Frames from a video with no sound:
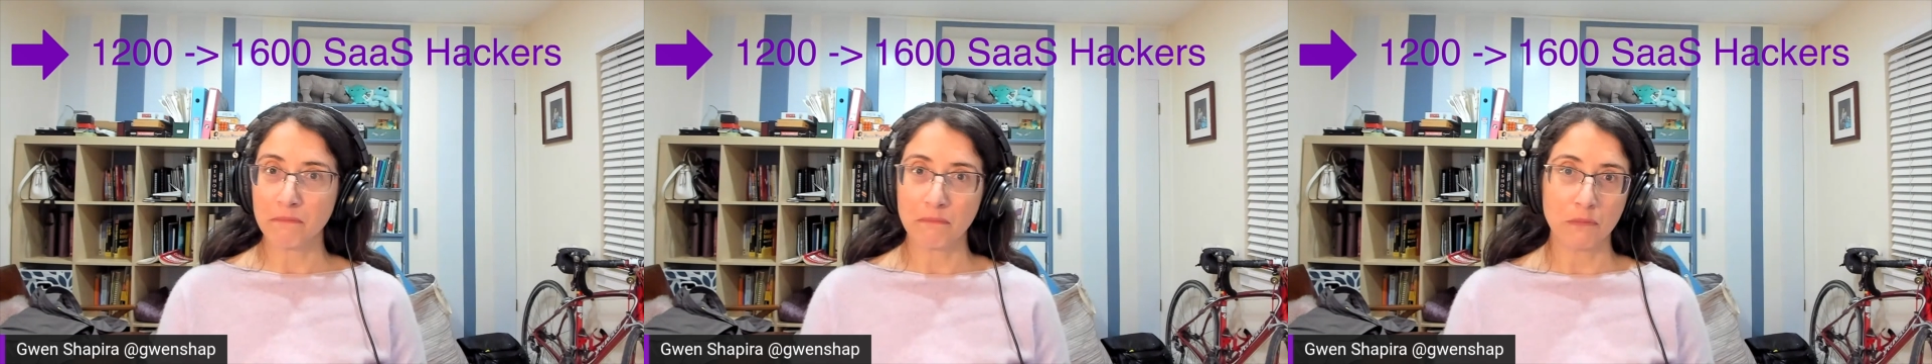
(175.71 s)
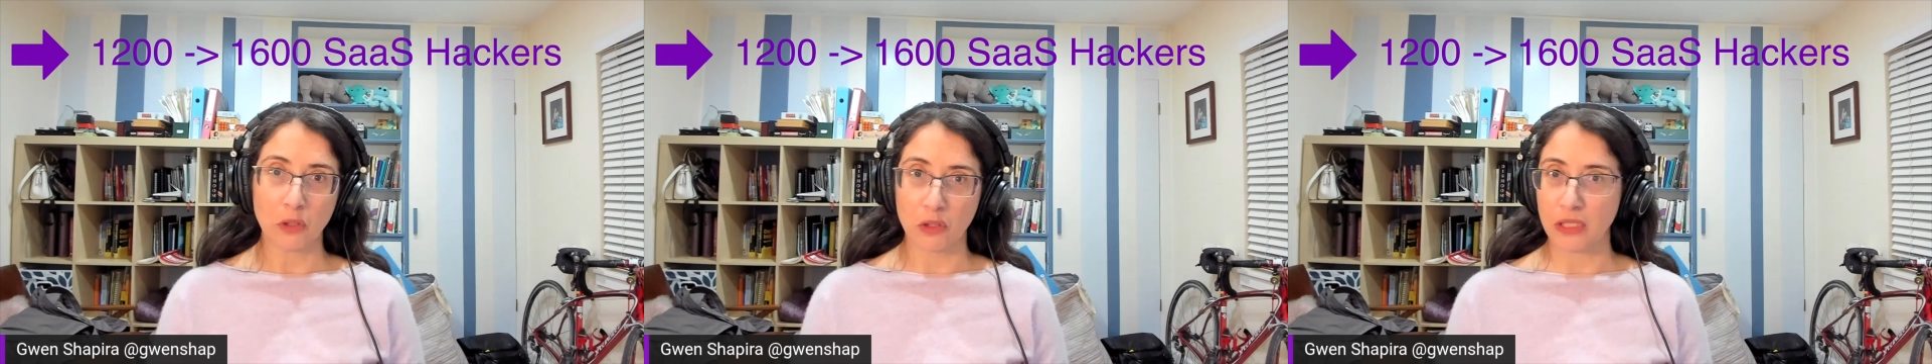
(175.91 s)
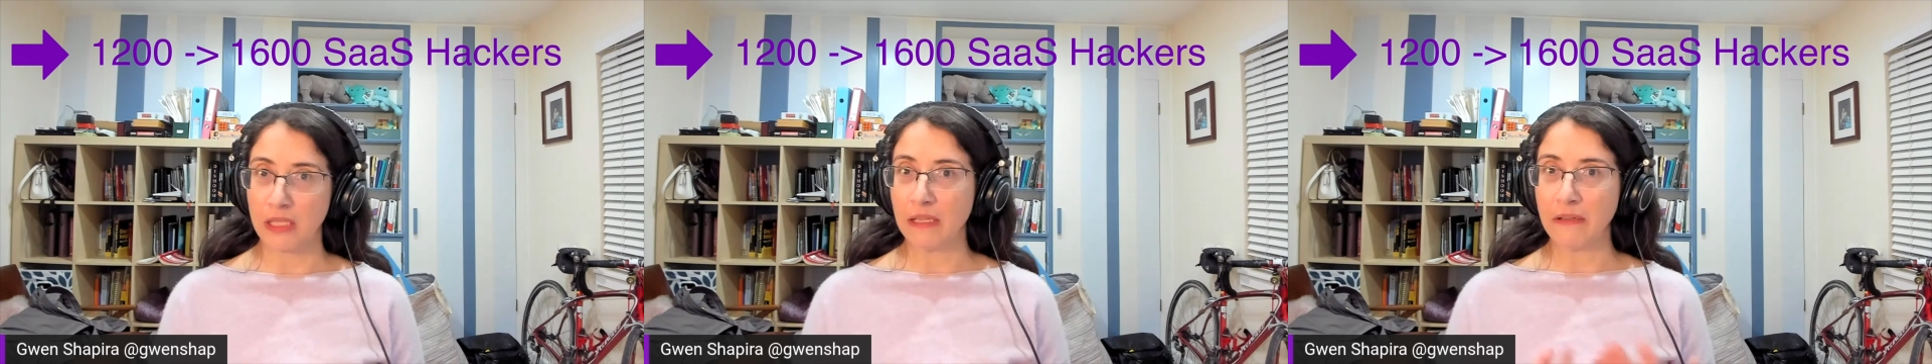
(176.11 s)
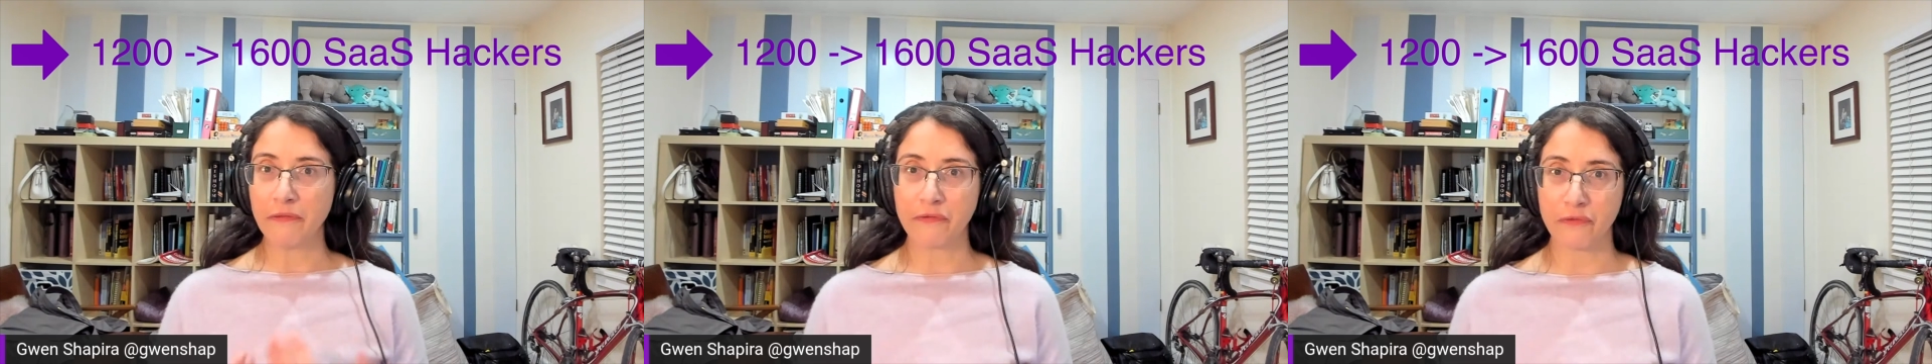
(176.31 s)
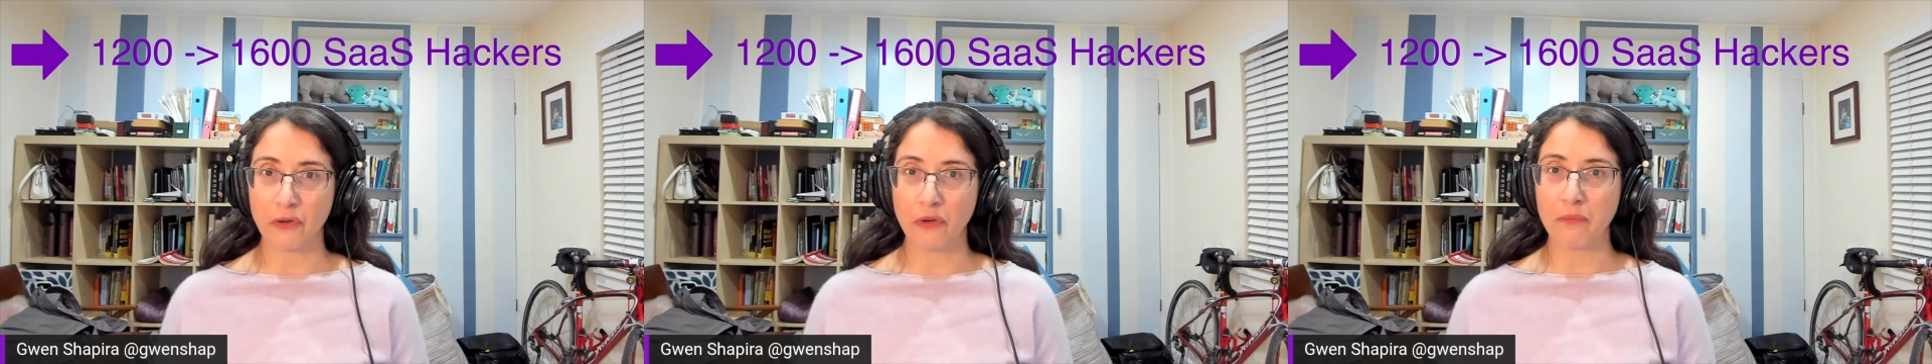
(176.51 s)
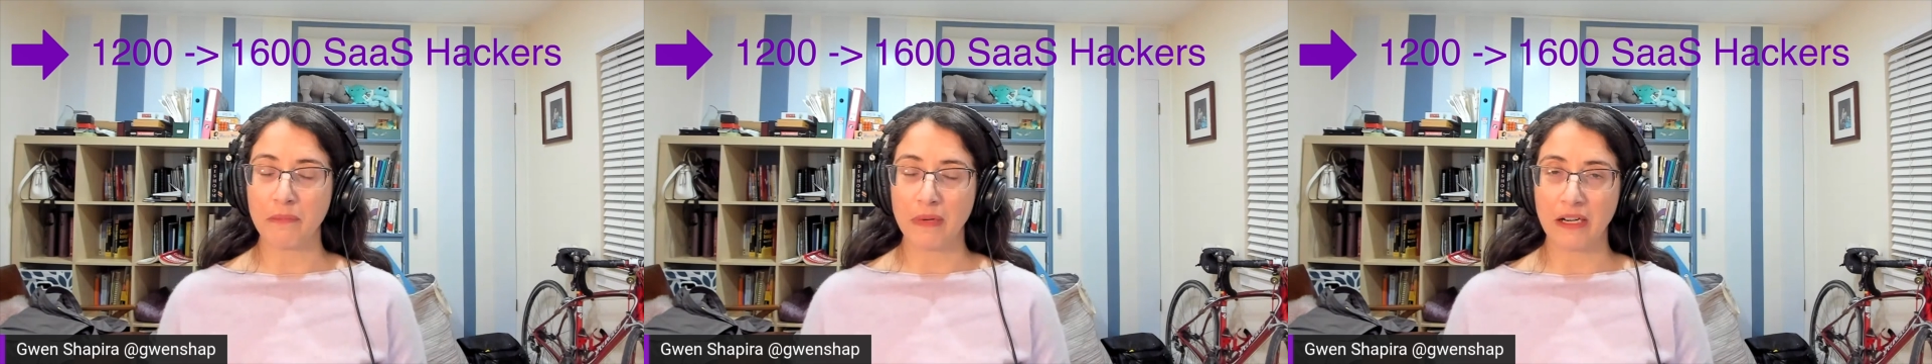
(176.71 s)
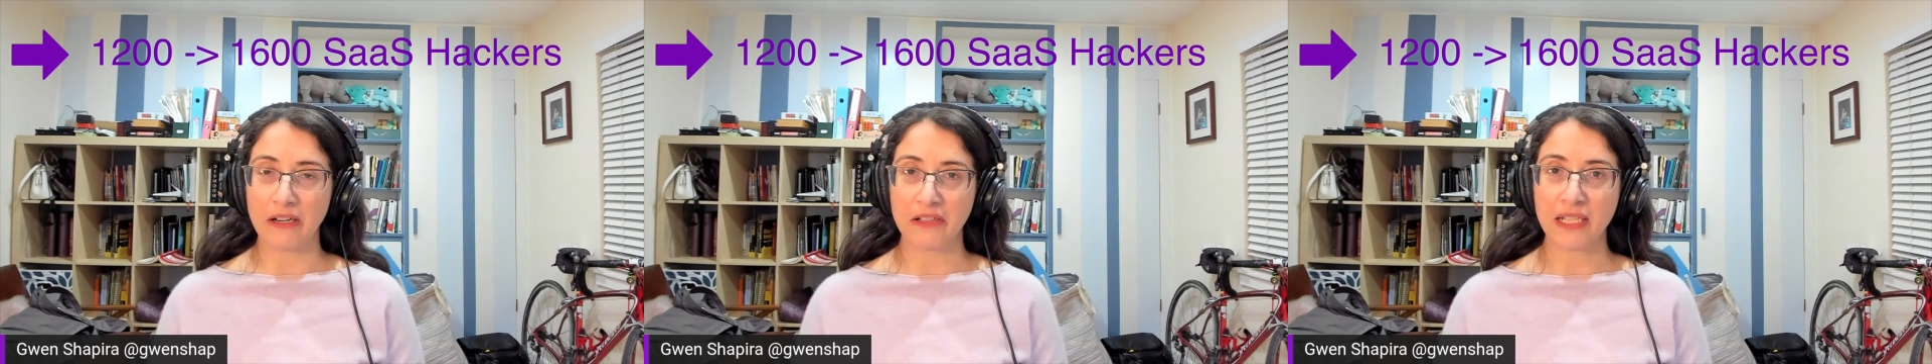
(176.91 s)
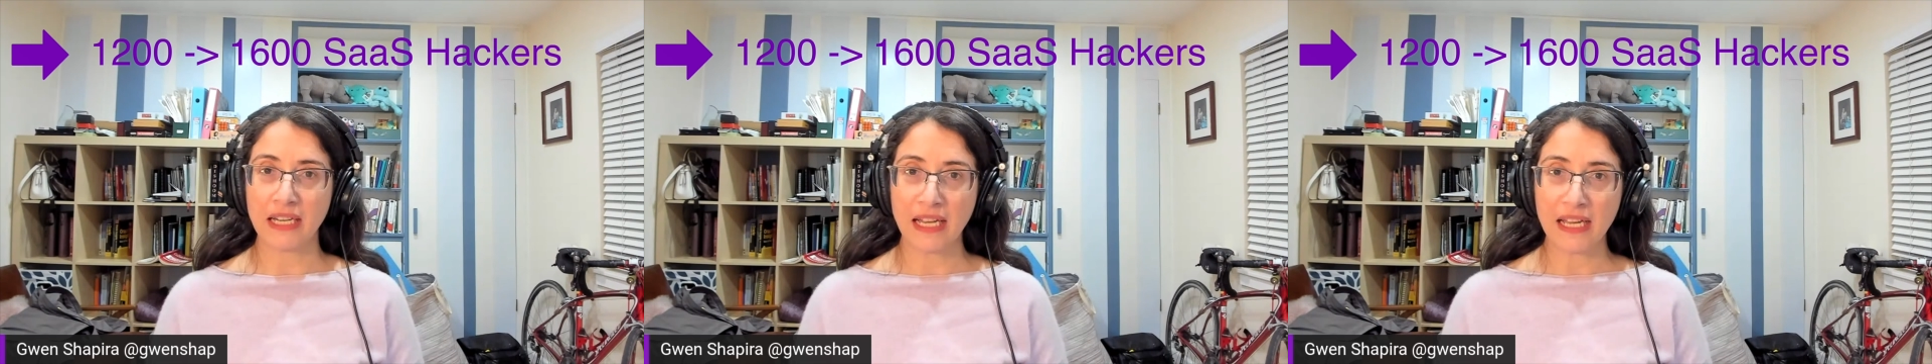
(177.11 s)
mostly from
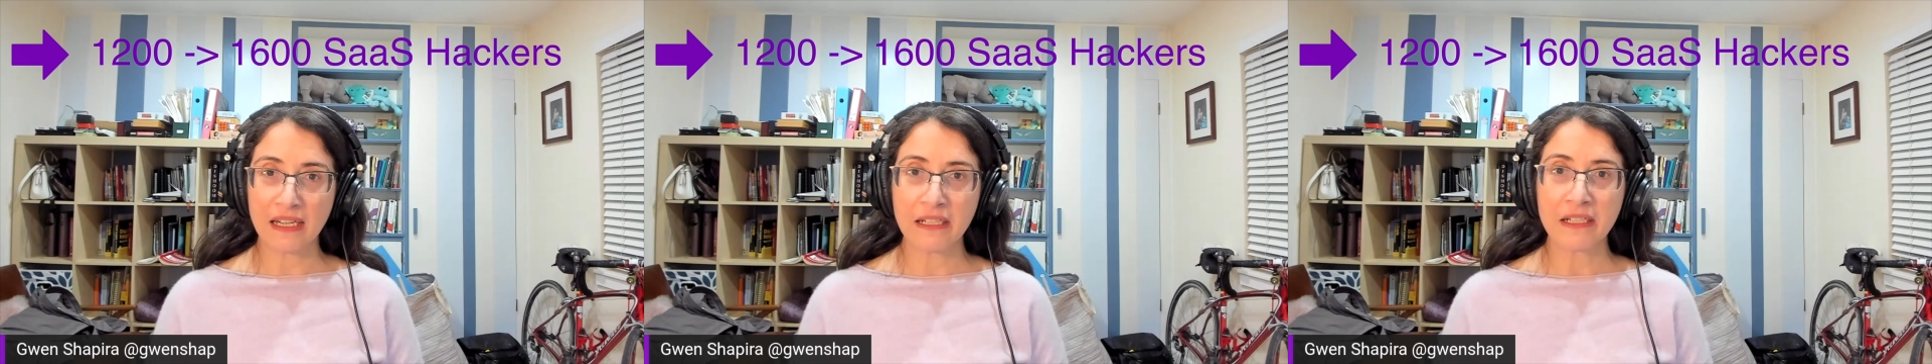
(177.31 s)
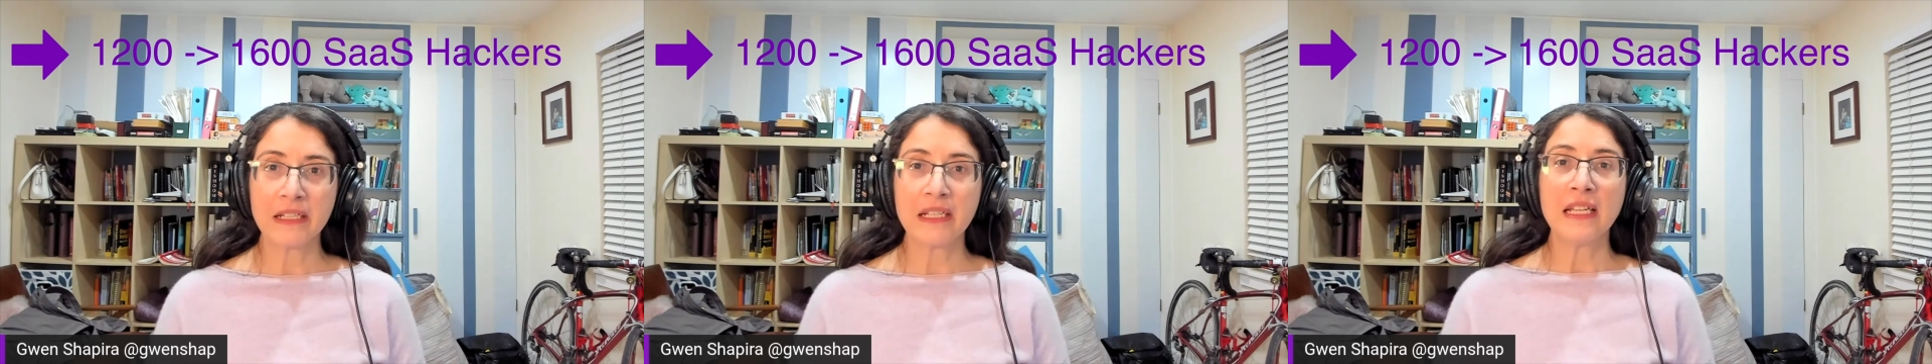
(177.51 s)
our Slack.